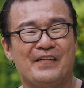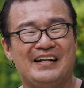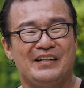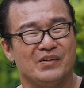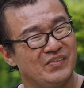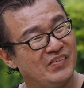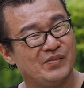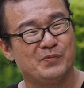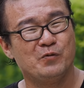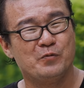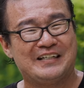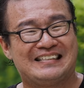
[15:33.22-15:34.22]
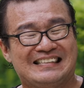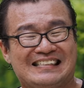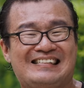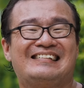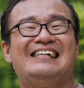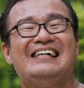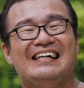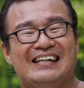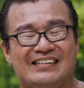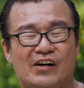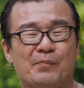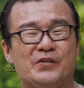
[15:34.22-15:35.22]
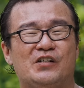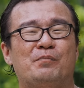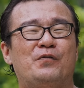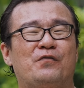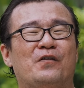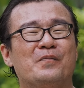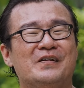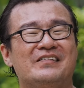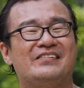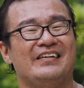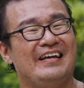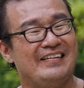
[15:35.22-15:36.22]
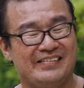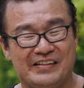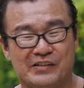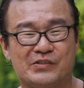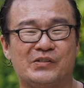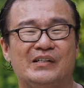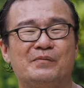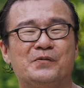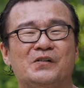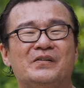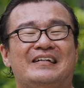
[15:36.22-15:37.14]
any noticeable weakness. The optical performance is incredible.